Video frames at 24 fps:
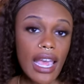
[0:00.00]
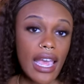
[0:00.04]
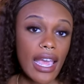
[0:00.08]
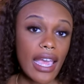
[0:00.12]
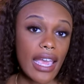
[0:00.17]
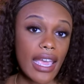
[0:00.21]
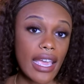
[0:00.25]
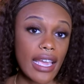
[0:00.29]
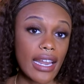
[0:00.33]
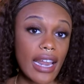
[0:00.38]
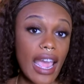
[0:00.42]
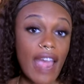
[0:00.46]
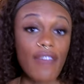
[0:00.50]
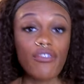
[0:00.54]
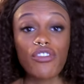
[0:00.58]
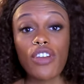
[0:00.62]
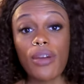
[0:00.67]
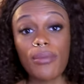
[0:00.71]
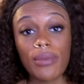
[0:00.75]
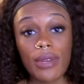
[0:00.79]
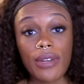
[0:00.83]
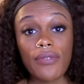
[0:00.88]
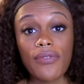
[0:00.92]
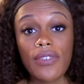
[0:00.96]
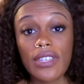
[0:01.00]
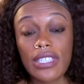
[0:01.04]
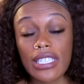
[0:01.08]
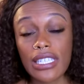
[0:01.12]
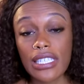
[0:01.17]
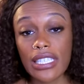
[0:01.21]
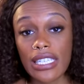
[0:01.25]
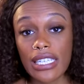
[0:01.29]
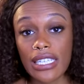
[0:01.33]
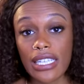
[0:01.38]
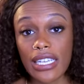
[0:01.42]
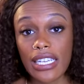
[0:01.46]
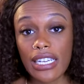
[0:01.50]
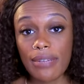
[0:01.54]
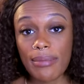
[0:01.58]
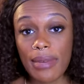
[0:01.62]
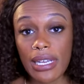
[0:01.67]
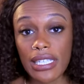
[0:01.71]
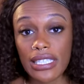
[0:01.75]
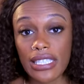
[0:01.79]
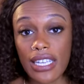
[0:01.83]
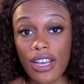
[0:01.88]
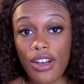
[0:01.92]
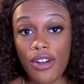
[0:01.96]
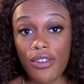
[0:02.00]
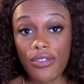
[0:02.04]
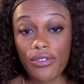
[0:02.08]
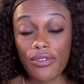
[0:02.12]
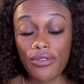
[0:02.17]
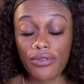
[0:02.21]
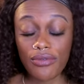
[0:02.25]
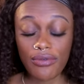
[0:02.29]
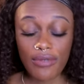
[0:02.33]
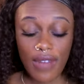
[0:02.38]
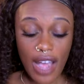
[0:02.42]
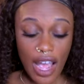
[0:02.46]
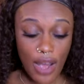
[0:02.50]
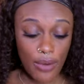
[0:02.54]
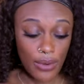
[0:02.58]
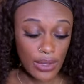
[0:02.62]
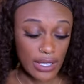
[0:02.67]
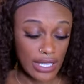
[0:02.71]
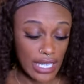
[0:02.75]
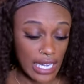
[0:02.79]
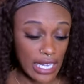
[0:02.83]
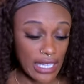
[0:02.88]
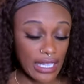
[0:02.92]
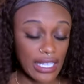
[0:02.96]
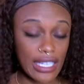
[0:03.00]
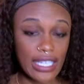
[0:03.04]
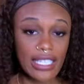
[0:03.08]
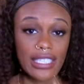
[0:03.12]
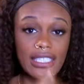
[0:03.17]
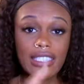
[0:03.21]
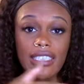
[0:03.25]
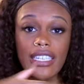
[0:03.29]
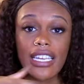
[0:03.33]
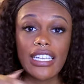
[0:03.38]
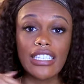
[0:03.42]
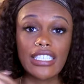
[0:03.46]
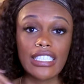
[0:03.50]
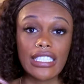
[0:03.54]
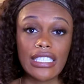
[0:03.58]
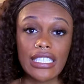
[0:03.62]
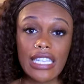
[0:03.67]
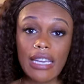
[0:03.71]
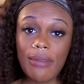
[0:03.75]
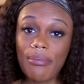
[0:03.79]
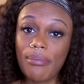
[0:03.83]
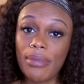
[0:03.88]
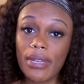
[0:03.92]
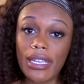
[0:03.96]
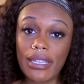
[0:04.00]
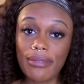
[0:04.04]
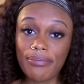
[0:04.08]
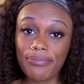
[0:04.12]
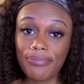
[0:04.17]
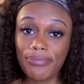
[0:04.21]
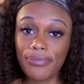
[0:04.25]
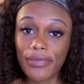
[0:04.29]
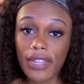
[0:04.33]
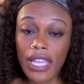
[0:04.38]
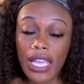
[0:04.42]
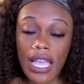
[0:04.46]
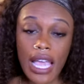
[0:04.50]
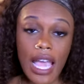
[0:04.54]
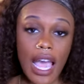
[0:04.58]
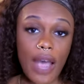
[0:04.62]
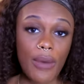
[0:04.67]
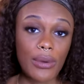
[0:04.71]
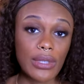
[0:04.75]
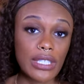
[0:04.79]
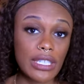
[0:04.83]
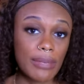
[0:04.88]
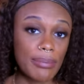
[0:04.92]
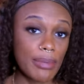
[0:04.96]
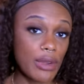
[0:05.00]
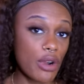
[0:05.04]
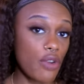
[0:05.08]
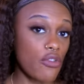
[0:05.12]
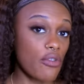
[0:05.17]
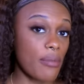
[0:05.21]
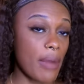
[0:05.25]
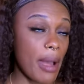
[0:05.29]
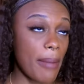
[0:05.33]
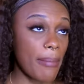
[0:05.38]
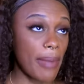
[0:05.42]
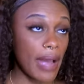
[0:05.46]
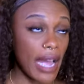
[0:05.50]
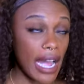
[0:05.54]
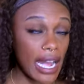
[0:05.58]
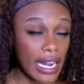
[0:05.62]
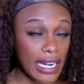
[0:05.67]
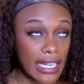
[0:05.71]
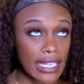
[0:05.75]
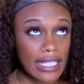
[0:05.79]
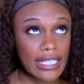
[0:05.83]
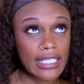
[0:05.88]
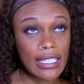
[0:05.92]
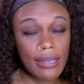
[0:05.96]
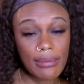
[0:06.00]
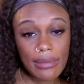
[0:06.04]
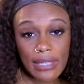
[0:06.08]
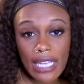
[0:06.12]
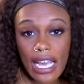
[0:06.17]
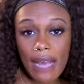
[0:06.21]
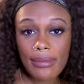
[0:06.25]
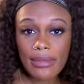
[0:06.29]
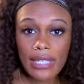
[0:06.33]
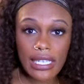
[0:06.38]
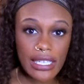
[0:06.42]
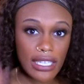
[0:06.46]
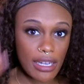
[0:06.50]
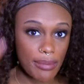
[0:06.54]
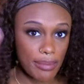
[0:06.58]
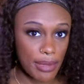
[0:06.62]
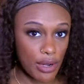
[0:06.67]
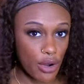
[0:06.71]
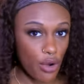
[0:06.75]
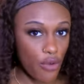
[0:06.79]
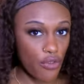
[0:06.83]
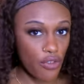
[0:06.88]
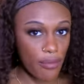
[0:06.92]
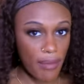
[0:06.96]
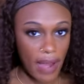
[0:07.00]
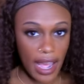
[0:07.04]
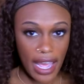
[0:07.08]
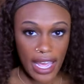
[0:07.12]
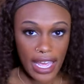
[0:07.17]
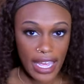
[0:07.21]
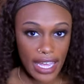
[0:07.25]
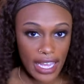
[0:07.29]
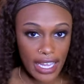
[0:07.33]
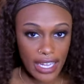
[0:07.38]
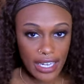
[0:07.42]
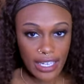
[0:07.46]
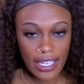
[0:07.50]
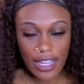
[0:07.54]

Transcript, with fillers: And after I'm done physically cleaning myself, I would take this and just dump it. I would dump it over my body. Sometimes I dump it over my head